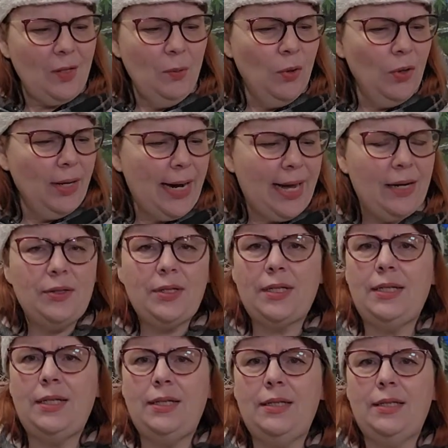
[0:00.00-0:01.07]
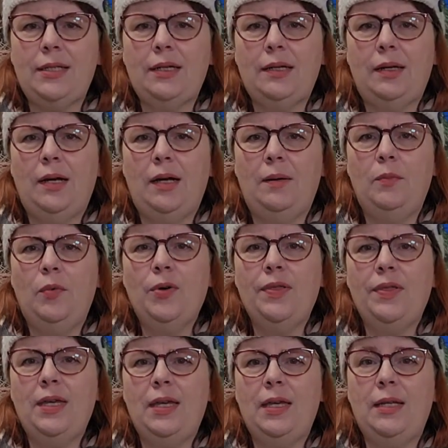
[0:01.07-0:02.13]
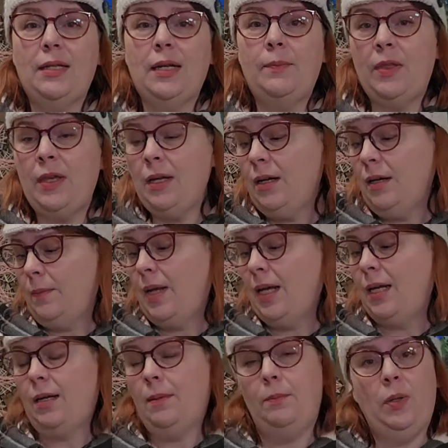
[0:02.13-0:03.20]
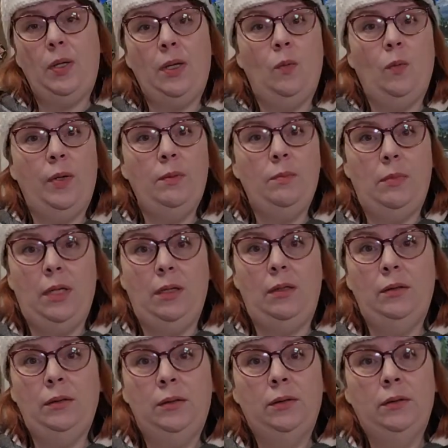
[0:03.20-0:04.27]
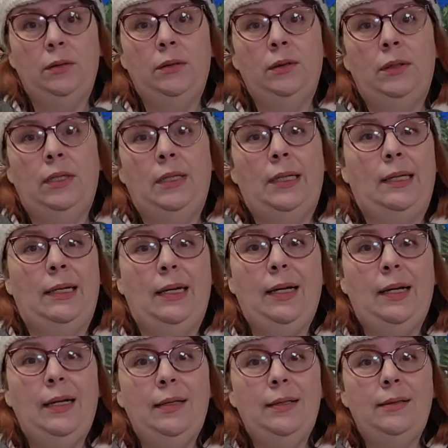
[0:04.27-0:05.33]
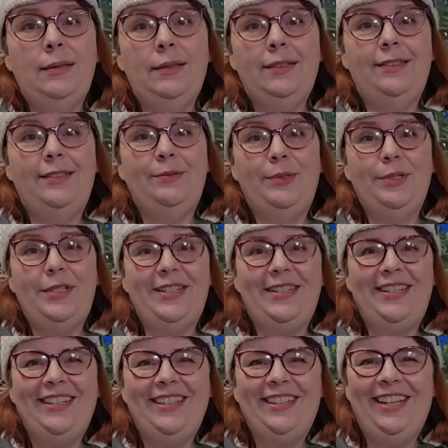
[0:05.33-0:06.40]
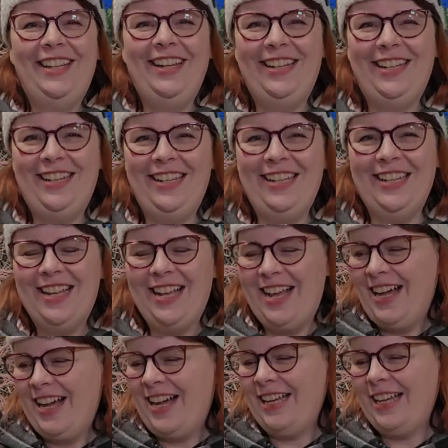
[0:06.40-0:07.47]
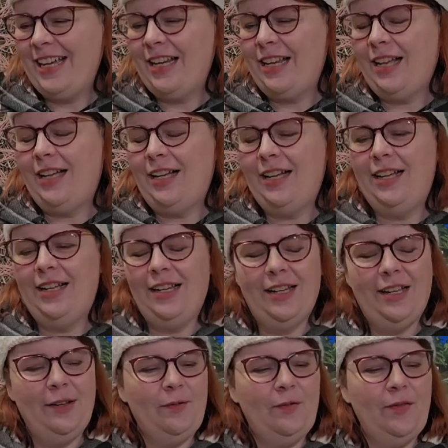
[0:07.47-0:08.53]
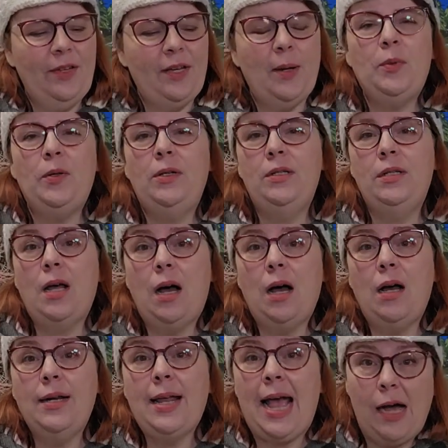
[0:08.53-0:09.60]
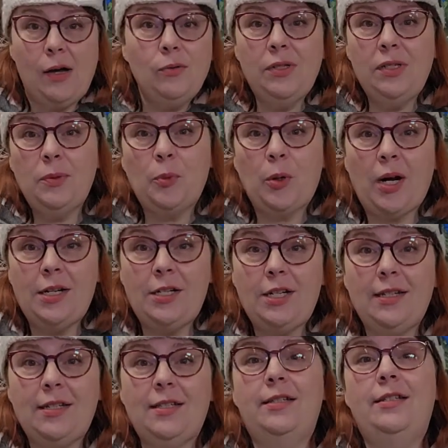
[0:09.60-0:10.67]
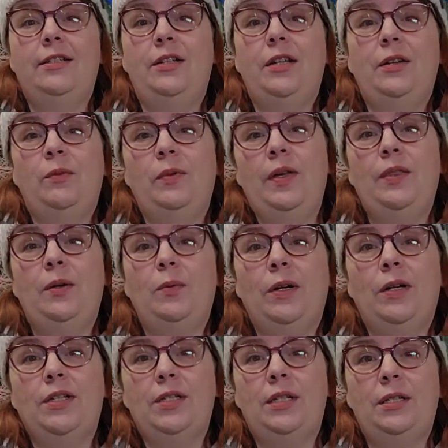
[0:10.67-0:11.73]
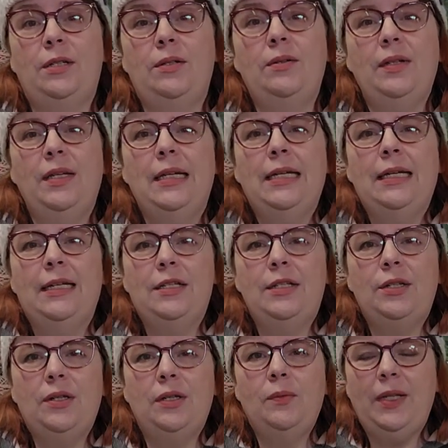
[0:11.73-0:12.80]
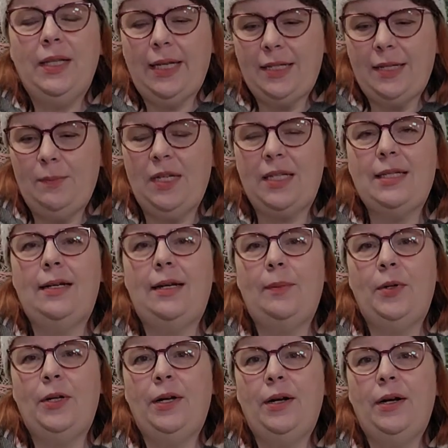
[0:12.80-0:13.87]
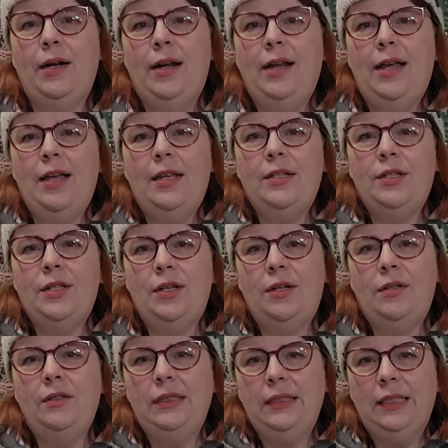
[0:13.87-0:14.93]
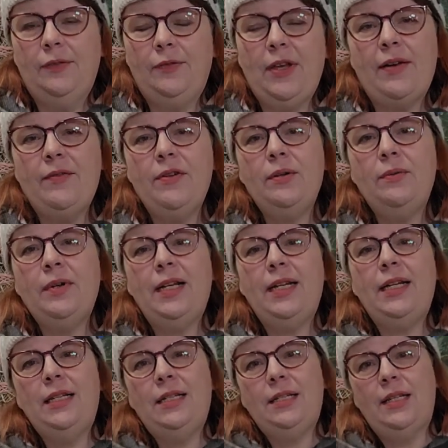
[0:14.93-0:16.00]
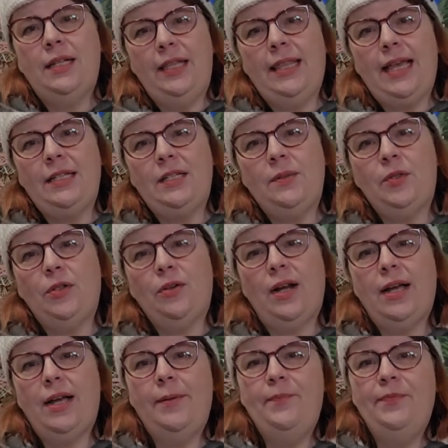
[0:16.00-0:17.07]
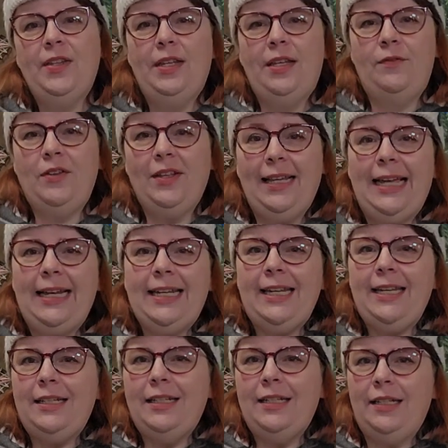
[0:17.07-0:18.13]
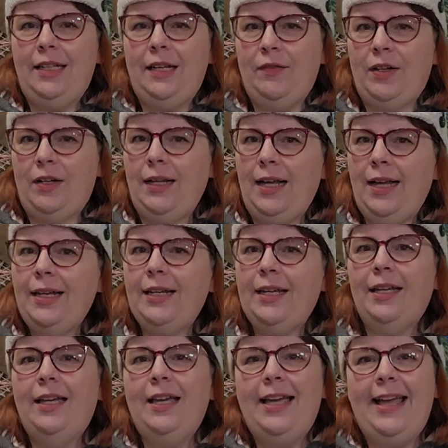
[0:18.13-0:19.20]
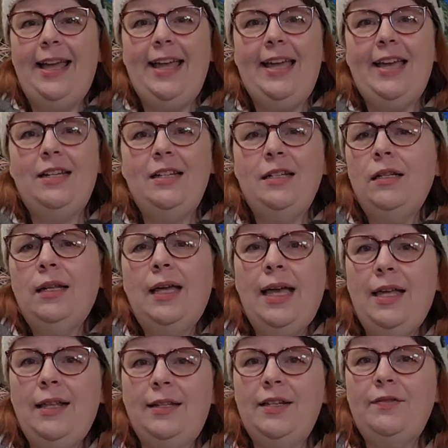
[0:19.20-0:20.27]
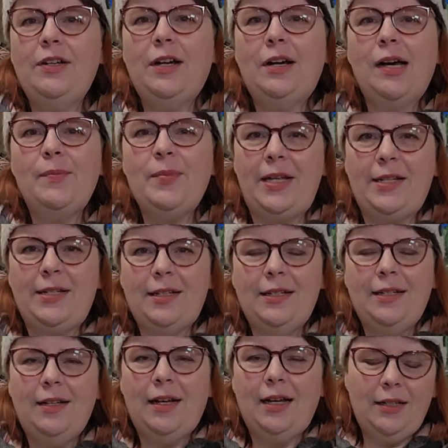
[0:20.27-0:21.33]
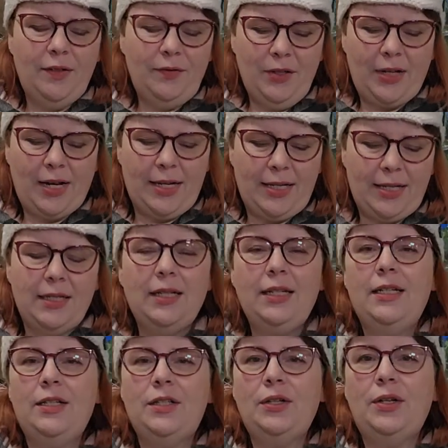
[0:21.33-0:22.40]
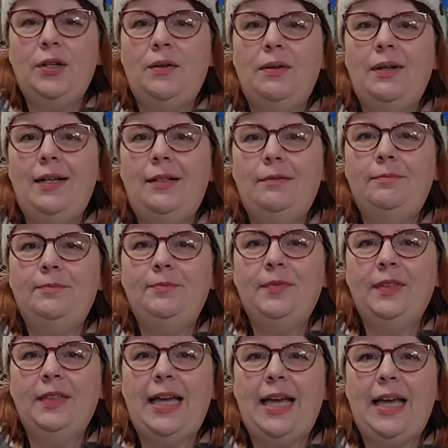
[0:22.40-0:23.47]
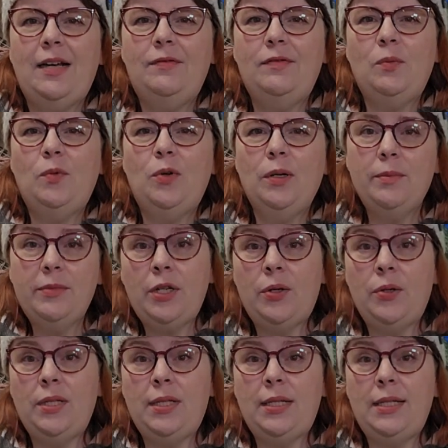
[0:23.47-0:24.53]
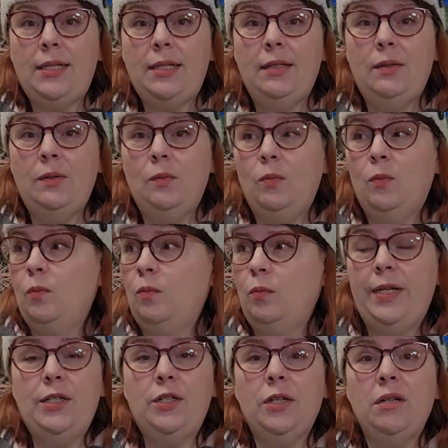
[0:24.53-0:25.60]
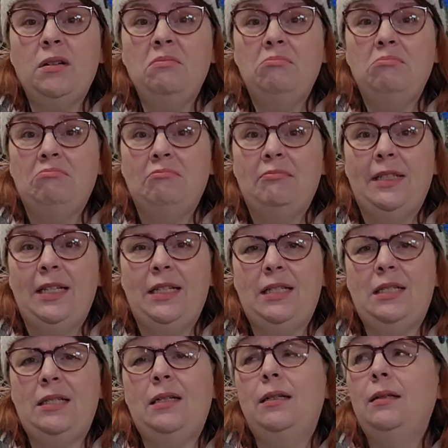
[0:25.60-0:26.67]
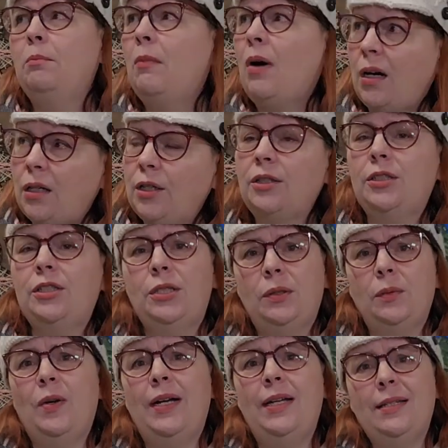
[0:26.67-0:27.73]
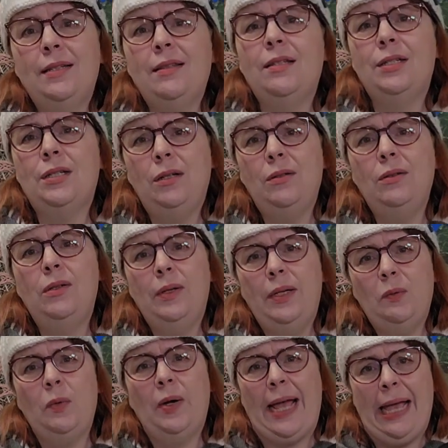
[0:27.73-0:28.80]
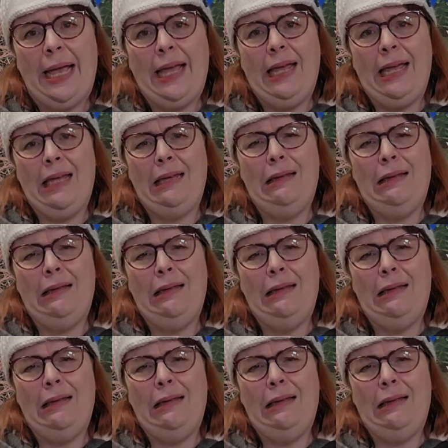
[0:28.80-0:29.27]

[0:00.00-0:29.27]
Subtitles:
more houses, more things. I'm thinking of making a big windmill. I don't know, we'll see. I got a couple non-house projects in the works too, because you know, we like to mix it up here. So if you haven't already, hit that subscribe. If you like it, give it a like, and hey, leave a comment. I love you guys. So have a warm, toasty winter. It's March. Why isn't the snow going away?